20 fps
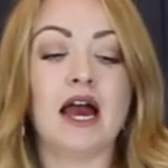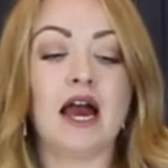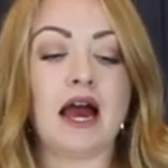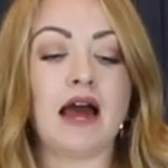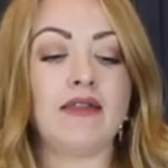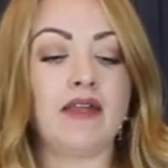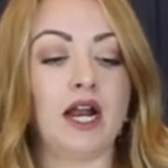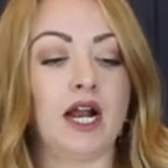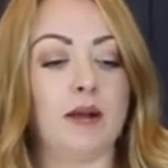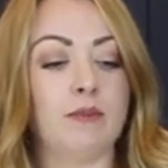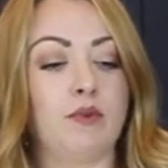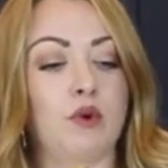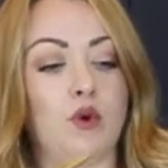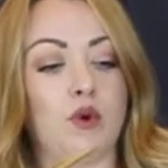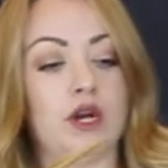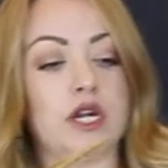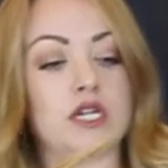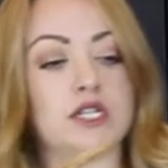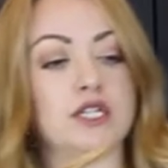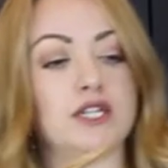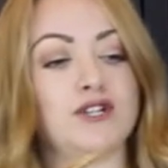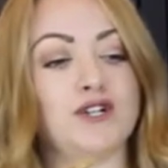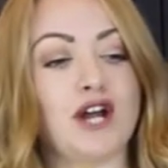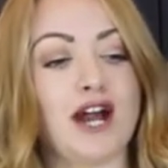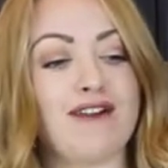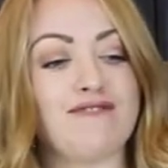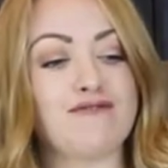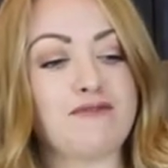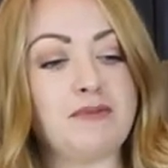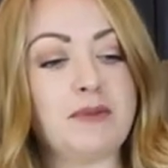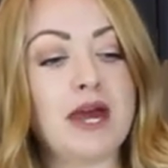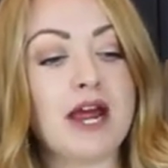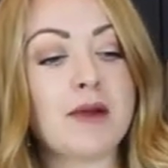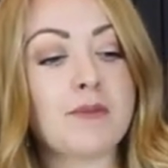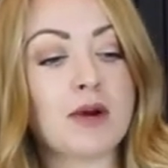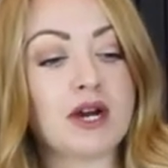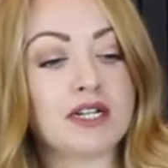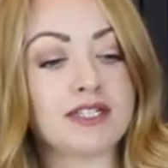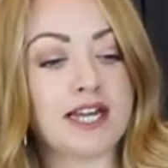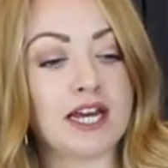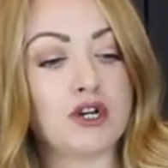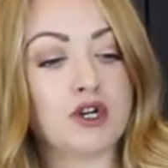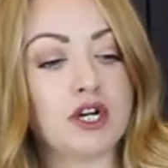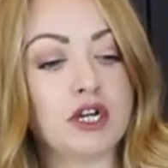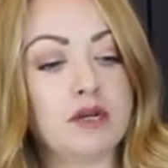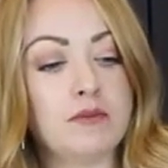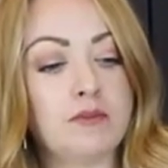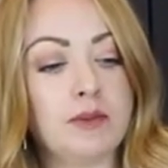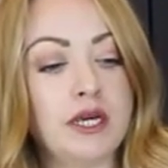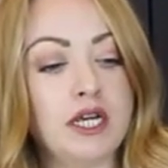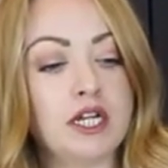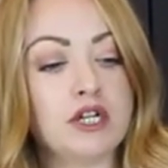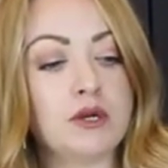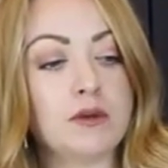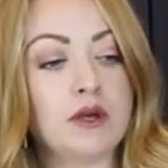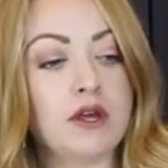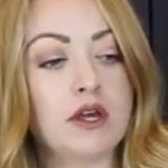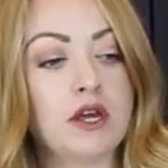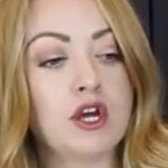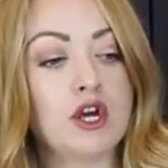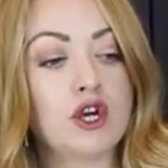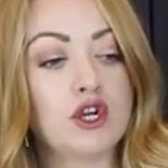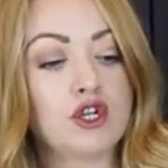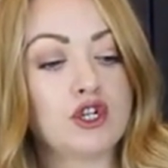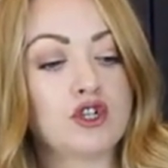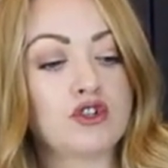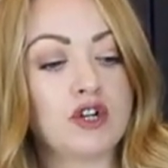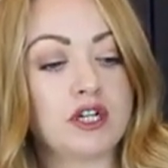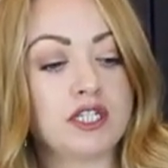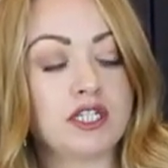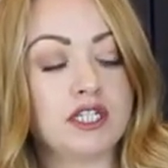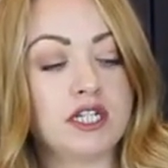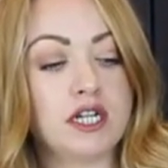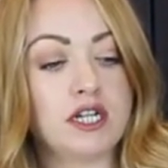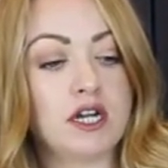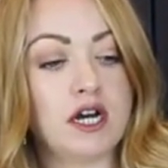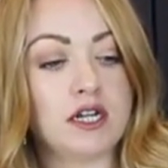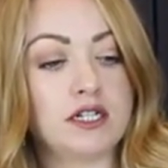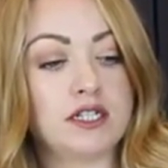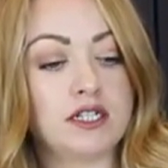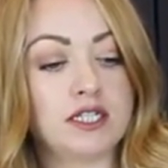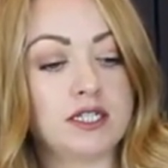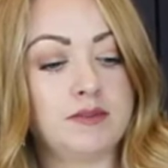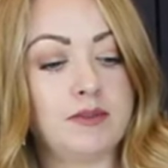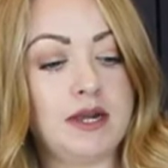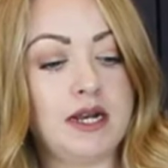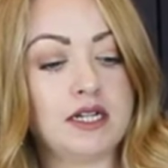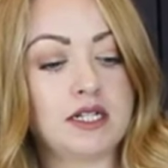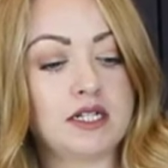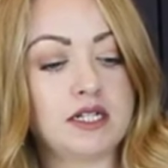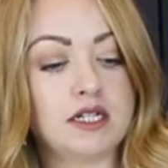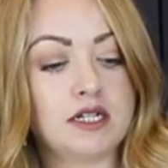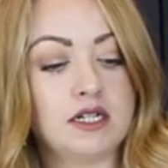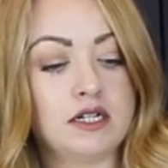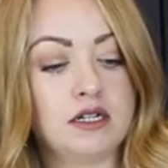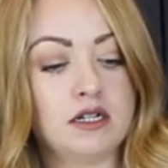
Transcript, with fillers: and then I'll pour it into the jar from there because I couldn't be trusted not to spill it.